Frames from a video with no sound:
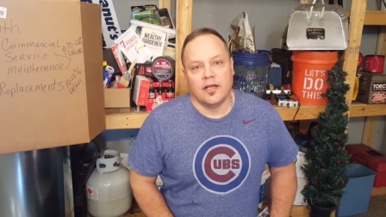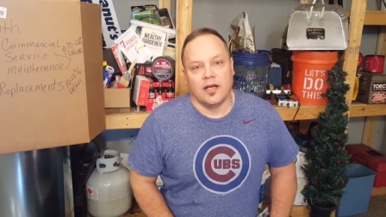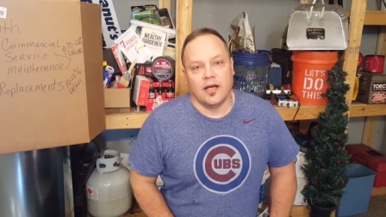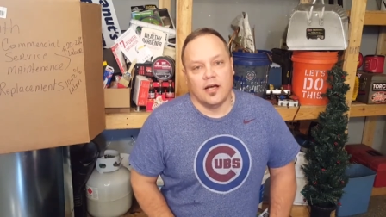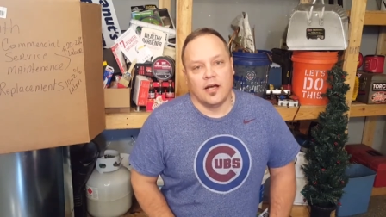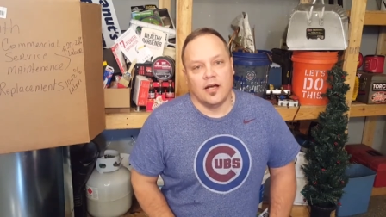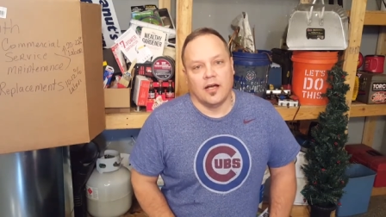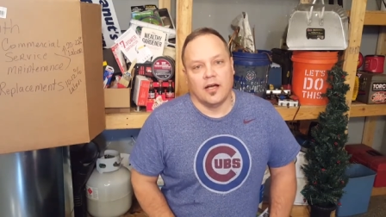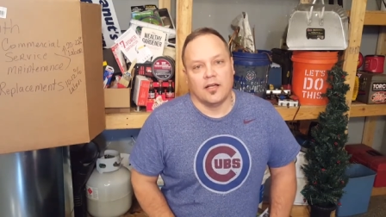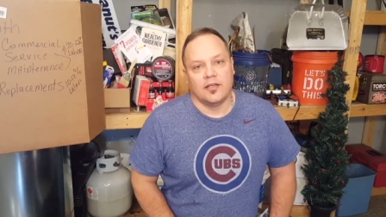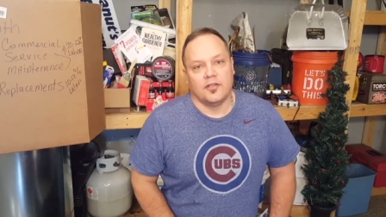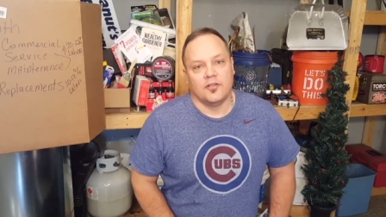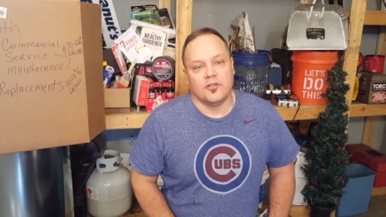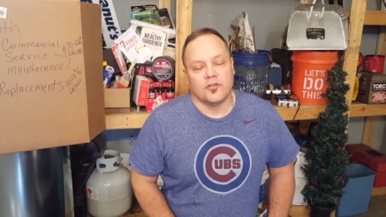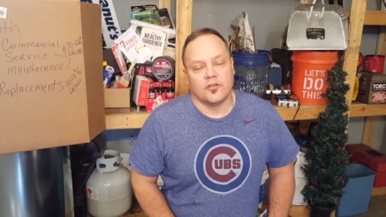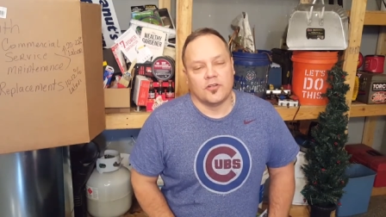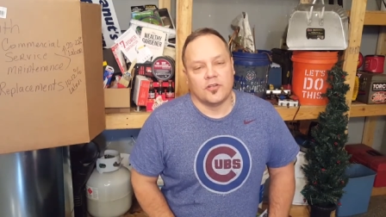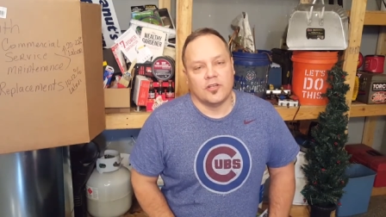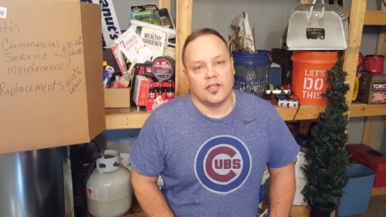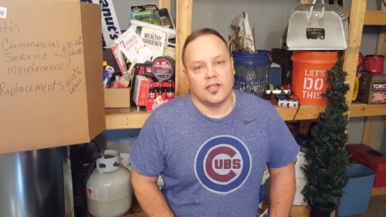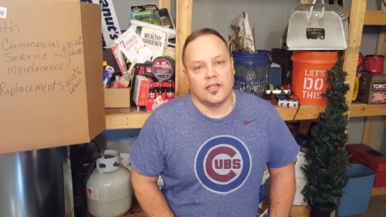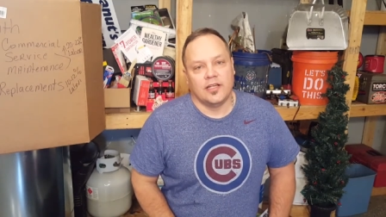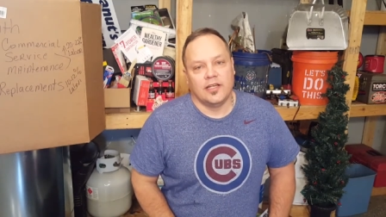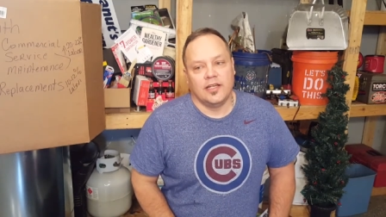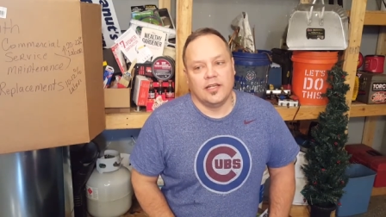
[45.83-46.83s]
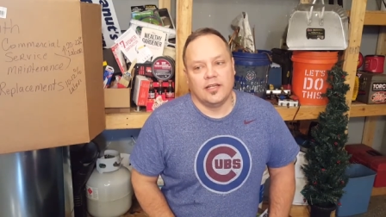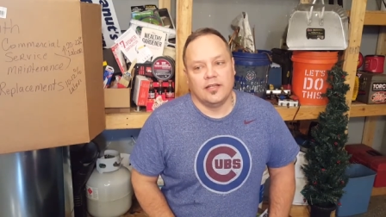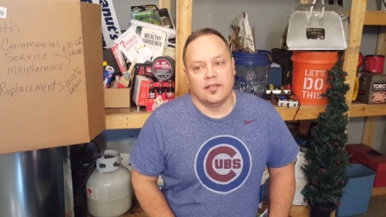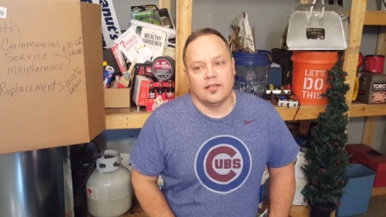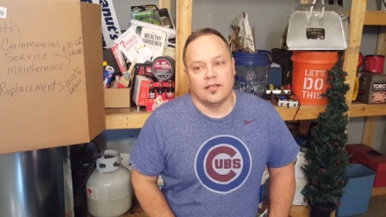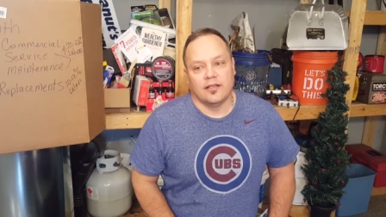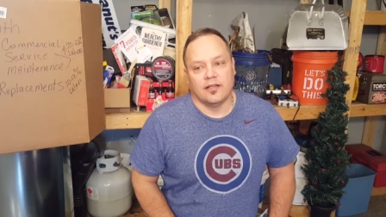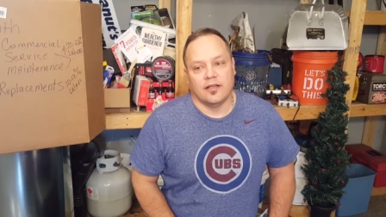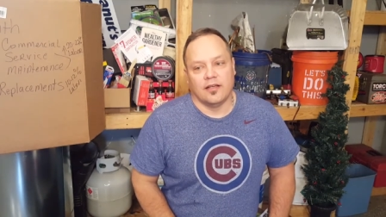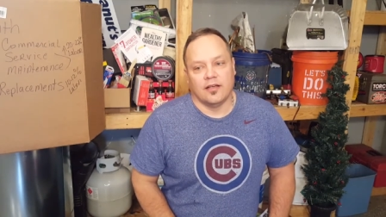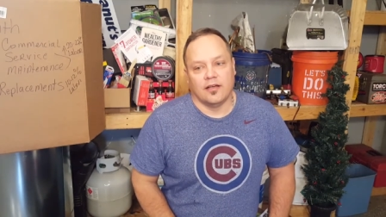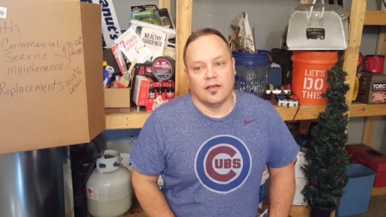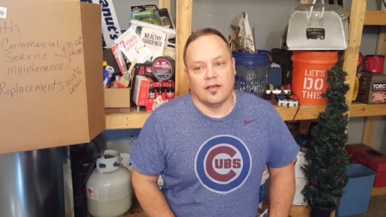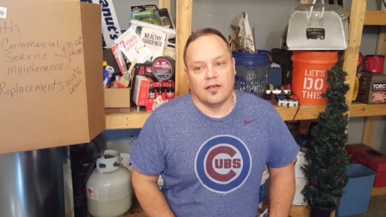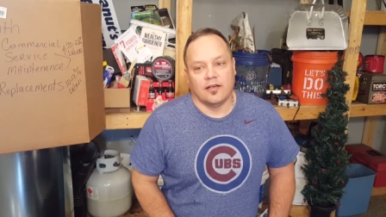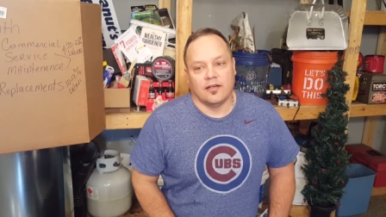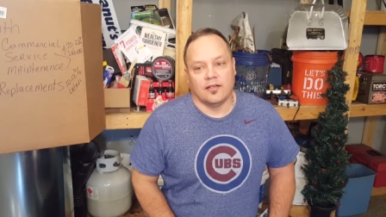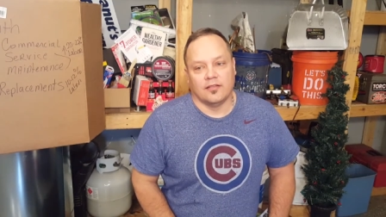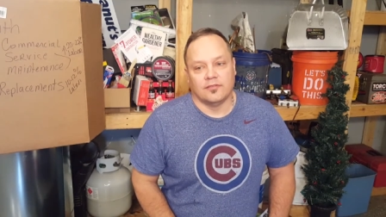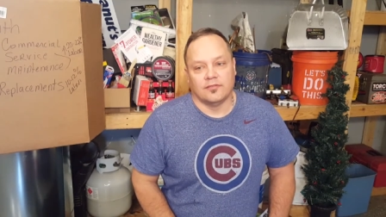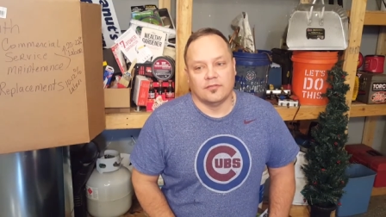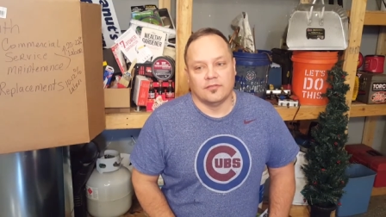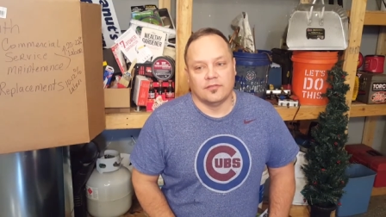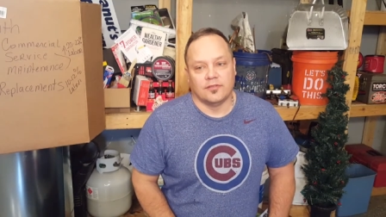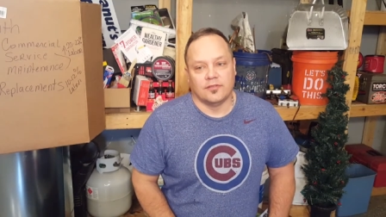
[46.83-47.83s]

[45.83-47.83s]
Uh, you're going to need uh,